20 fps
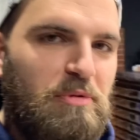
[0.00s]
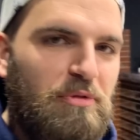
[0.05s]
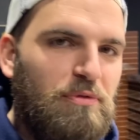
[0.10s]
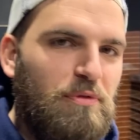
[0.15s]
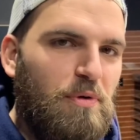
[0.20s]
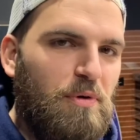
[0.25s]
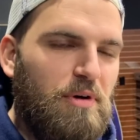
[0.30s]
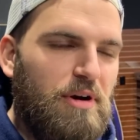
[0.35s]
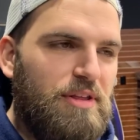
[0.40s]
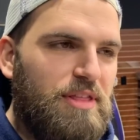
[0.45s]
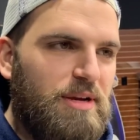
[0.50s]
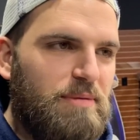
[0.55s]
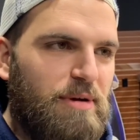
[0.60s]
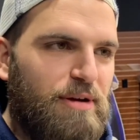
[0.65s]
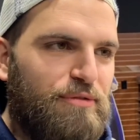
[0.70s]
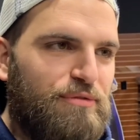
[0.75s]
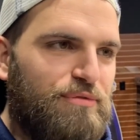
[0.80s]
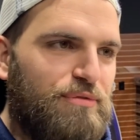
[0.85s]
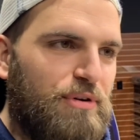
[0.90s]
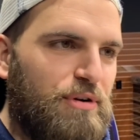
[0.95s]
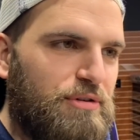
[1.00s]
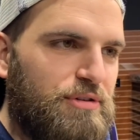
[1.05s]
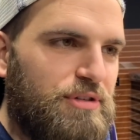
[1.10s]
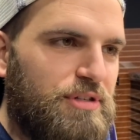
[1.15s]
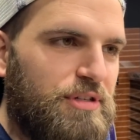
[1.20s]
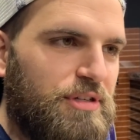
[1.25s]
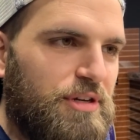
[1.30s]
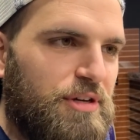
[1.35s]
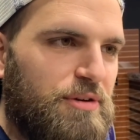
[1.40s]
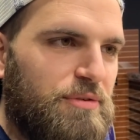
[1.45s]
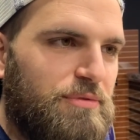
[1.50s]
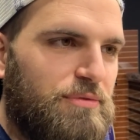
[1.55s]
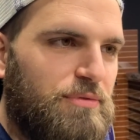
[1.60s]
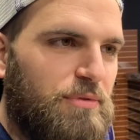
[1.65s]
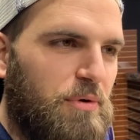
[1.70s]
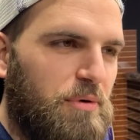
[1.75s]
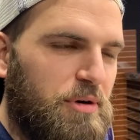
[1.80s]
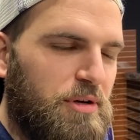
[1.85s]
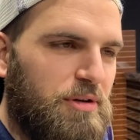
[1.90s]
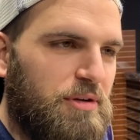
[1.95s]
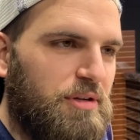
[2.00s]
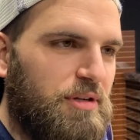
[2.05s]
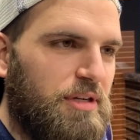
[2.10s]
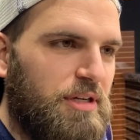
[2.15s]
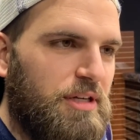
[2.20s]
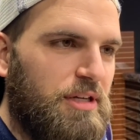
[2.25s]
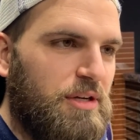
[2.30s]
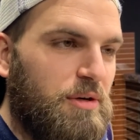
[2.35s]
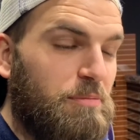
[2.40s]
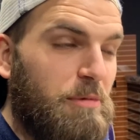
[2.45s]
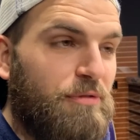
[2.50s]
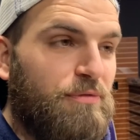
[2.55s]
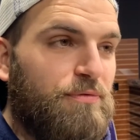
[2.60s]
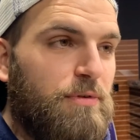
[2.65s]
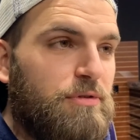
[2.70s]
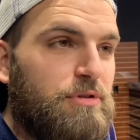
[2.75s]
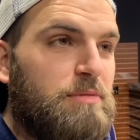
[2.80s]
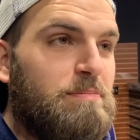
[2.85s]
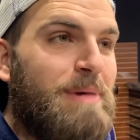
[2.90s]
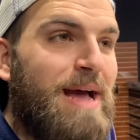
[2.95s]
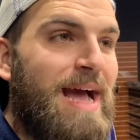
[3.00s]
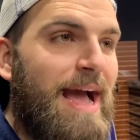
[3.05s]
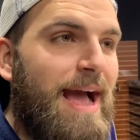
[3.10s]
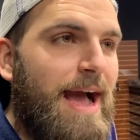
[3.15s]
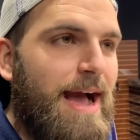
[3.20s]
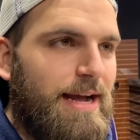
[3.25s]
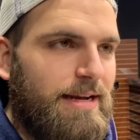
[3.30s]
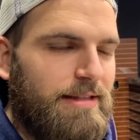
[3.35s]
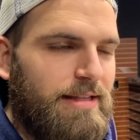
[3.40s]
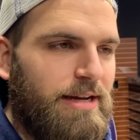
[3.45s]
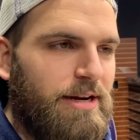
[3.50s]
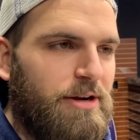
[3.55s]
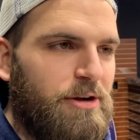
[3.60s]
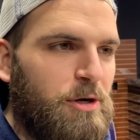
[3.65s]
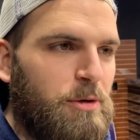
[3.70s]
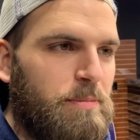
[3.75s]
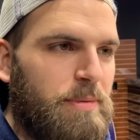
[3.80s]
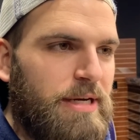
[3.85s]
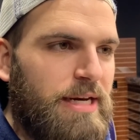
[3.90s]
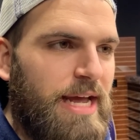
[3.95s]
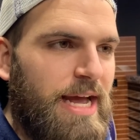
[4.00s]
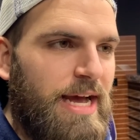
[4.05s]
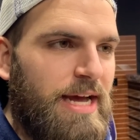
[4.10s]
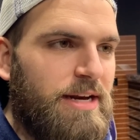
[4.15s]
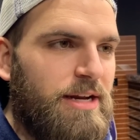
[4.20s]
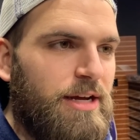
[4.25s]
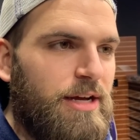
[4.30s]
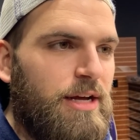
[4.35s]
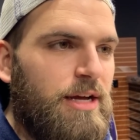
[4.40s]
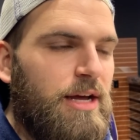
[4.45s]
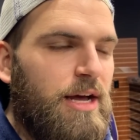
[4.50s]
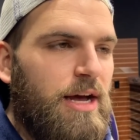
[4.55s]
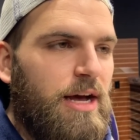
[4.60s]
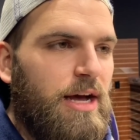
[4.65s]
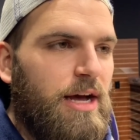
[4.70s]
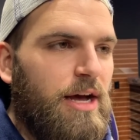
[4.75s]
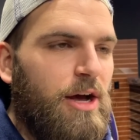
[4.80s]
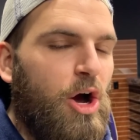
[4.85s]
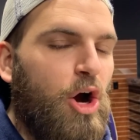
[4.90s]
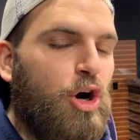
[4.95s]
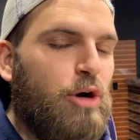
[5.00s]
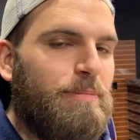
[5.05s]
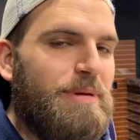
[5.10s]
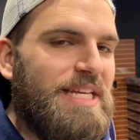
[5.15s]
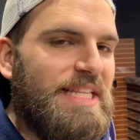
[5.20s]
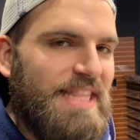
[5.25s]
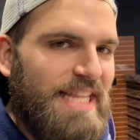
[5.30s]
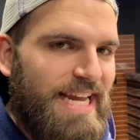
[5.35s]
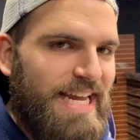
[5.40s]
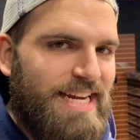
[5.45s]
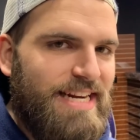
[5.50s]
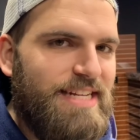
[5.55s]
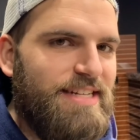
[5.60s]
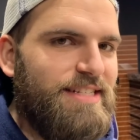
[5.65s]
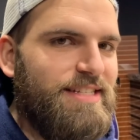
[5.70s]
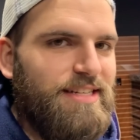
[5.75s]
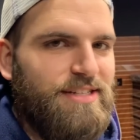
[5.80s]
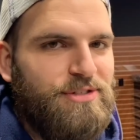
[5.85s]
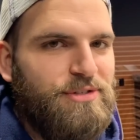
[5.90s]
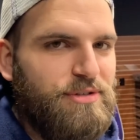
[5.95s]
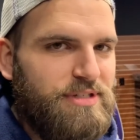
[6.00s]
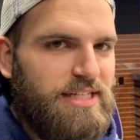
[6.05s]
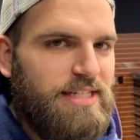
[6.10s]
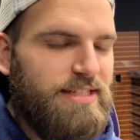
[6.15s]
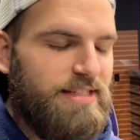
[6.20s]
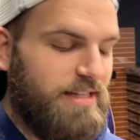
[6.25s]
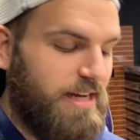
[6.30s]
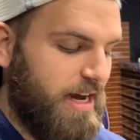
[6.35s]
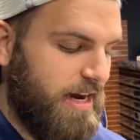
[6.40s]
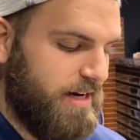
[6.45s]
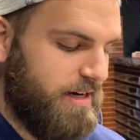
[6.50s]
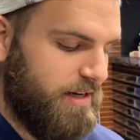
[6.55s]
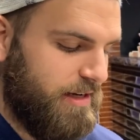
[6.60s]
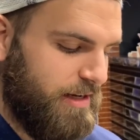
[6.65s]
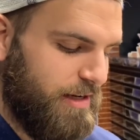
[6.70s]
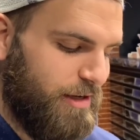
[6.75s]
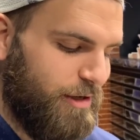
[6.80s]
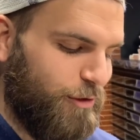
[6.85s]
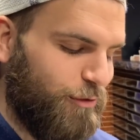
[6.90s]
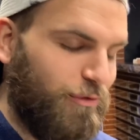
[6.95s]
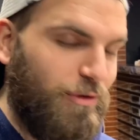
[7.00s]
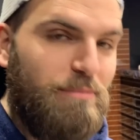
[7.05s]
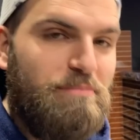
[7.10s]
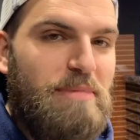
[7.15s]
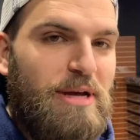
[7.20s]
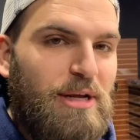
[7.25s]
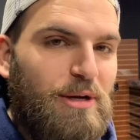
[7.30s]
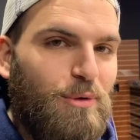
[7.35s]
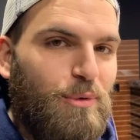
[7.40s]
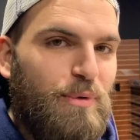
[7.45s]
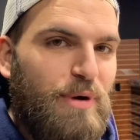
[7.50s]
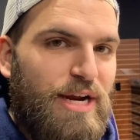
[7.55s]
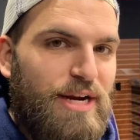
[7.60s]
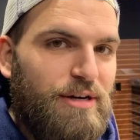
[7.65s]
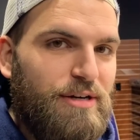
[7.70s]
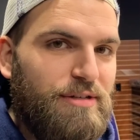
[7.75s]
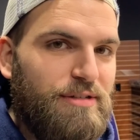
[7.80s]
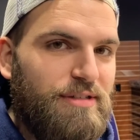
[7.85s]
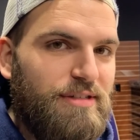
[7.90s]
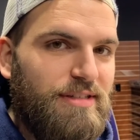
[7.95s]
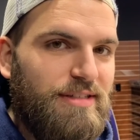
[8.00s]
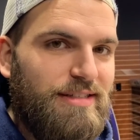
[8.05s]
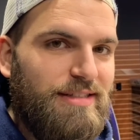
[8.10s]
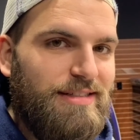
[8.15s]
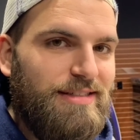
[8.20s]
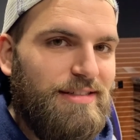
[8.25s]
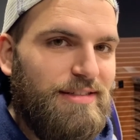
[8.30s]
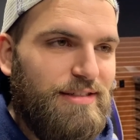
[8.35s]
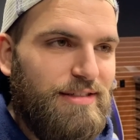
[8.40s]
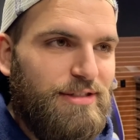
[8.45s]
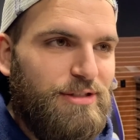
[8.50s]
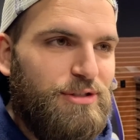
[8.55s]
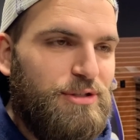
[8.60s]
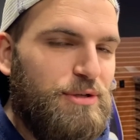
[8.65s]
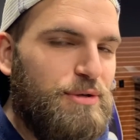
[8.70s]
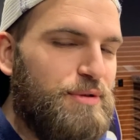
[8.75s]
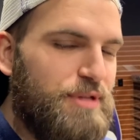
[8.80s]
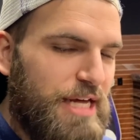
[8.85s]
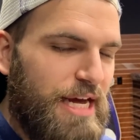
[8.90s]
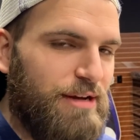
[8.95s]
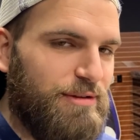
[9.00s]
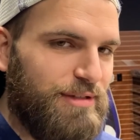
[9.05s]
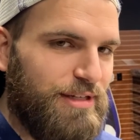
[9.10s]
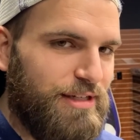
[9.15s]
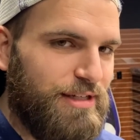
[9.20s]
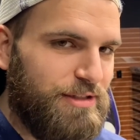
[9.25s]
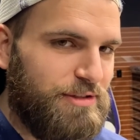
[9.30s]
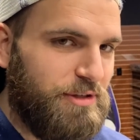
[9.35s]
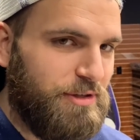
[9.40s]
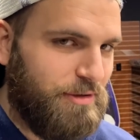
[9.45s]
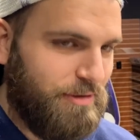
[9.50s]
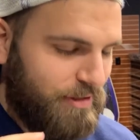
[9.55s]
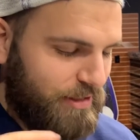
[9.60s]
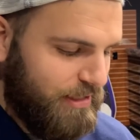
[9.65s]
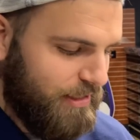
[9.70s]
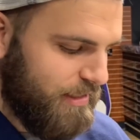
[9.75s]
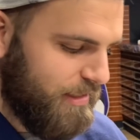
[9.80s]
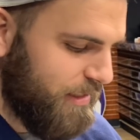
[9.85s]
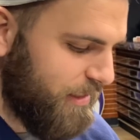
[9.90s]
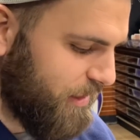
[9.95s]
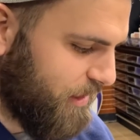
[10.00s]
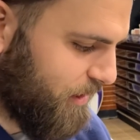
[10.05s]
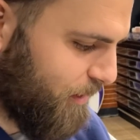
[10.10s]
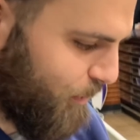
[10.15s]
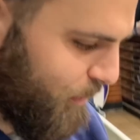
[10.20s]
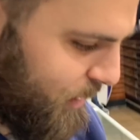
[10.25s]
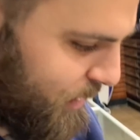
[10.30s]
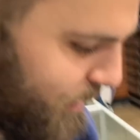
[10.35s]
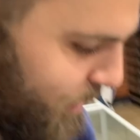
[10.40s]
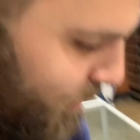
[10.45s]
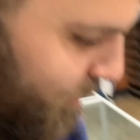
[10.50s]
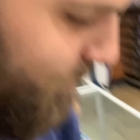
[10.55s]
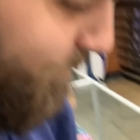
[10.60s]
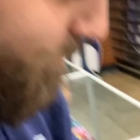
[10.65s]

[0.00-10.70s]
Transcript: before, I think my first foil, my first pack that I opened had uh, Harpy Lady Sisters inside from Metal Raiders. 2002. Here we go.